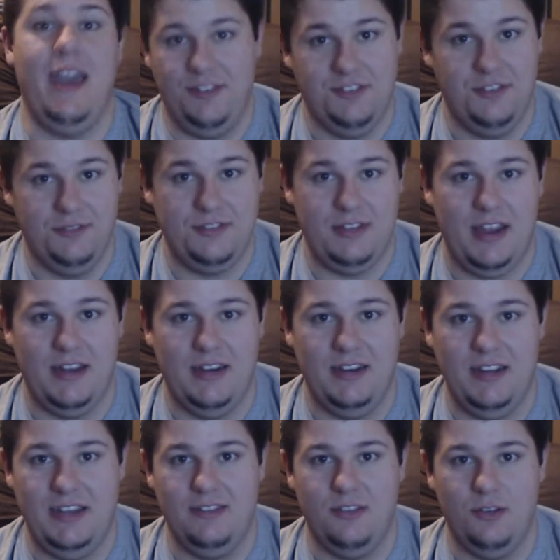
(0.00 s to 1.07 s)
Edge of
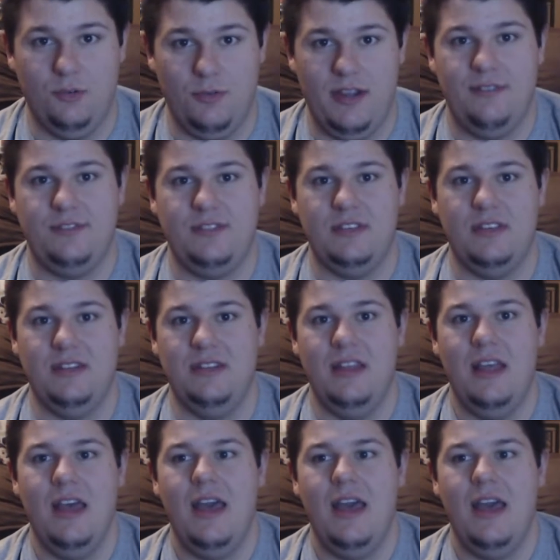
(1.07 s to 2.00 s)
Sanity, the riffs and